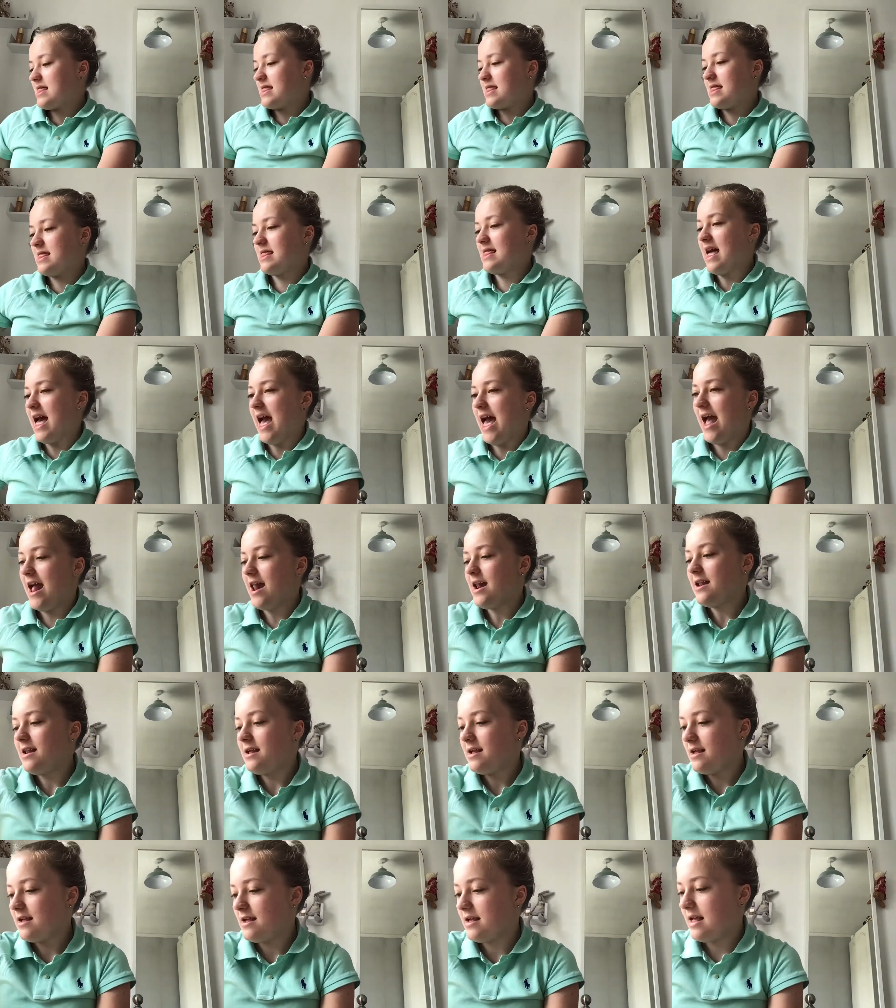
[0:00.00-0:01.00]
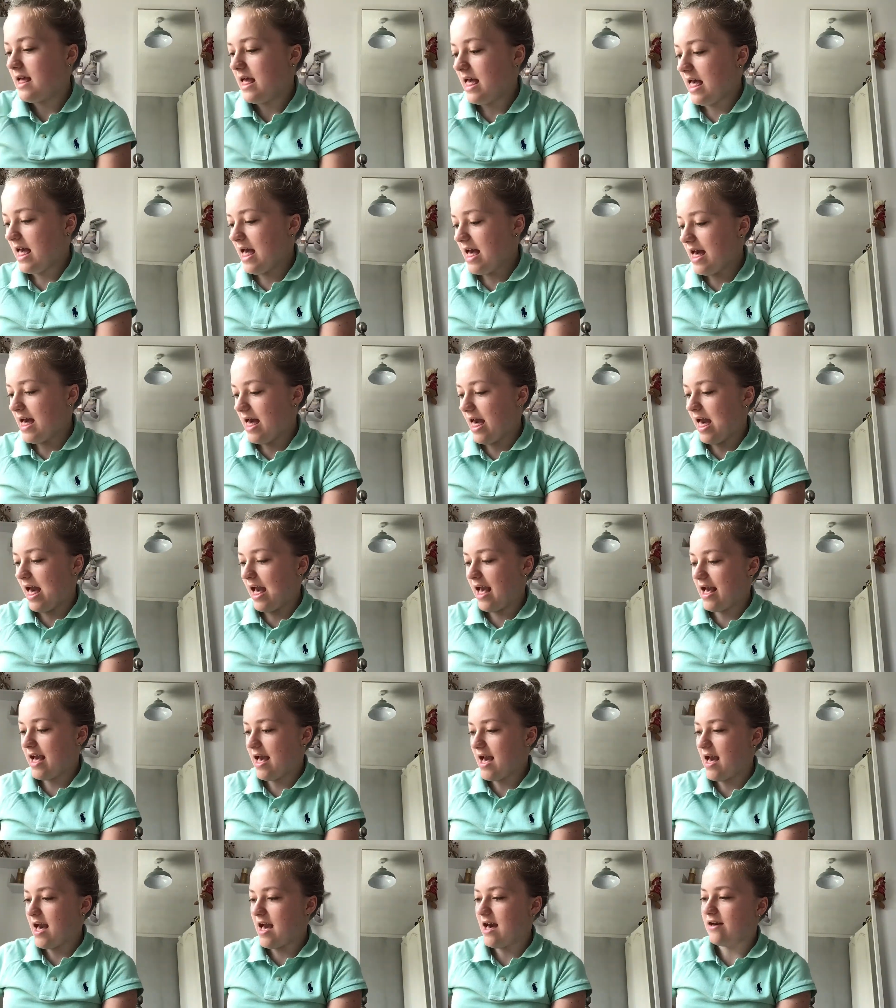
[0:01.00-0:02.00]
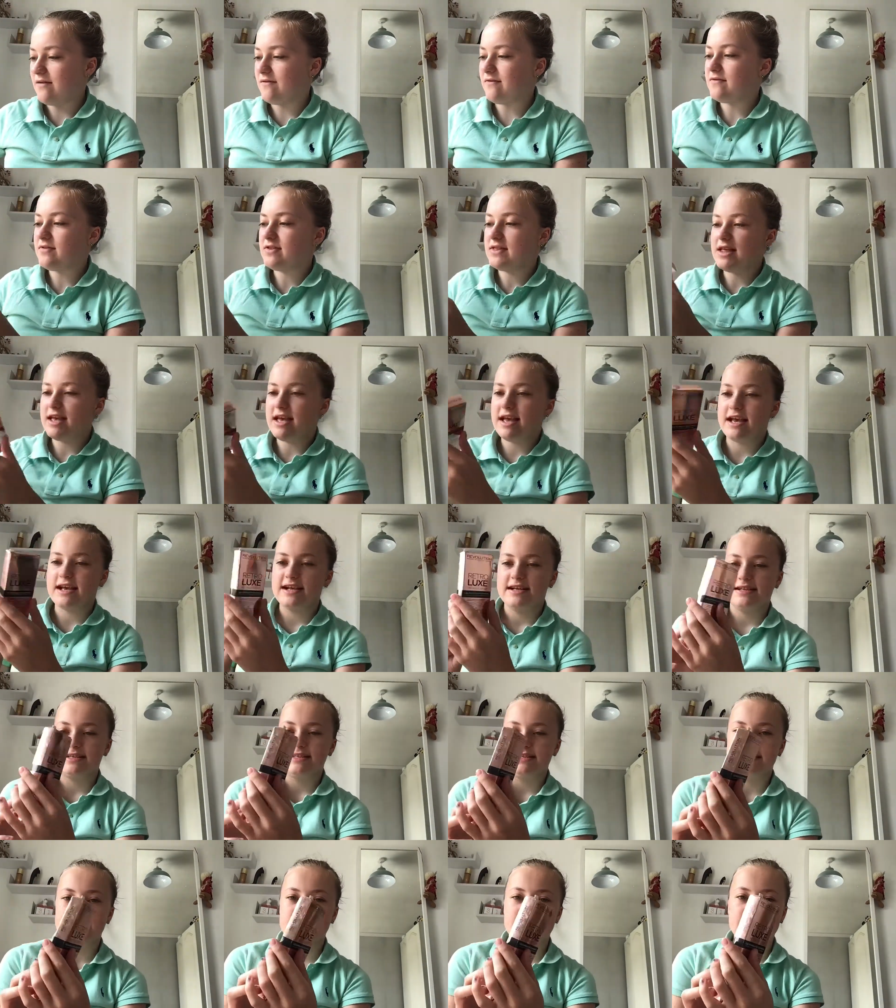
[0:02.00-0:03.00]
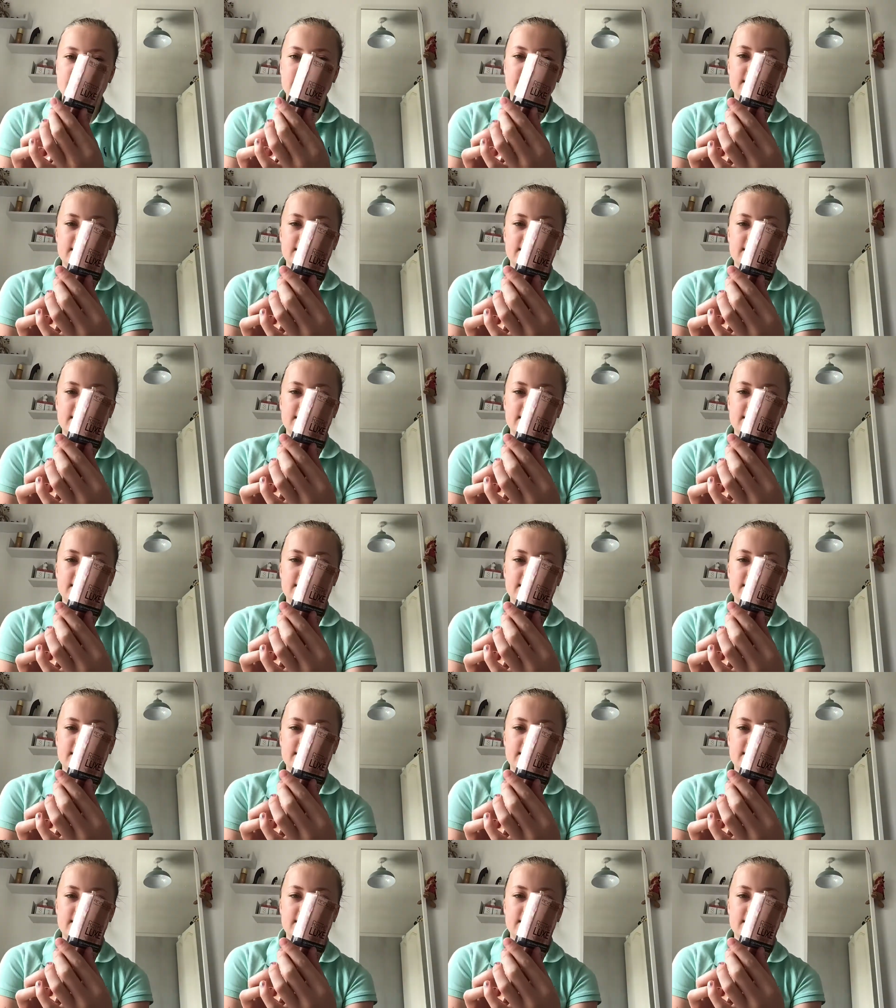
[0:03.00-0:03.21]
Then I have this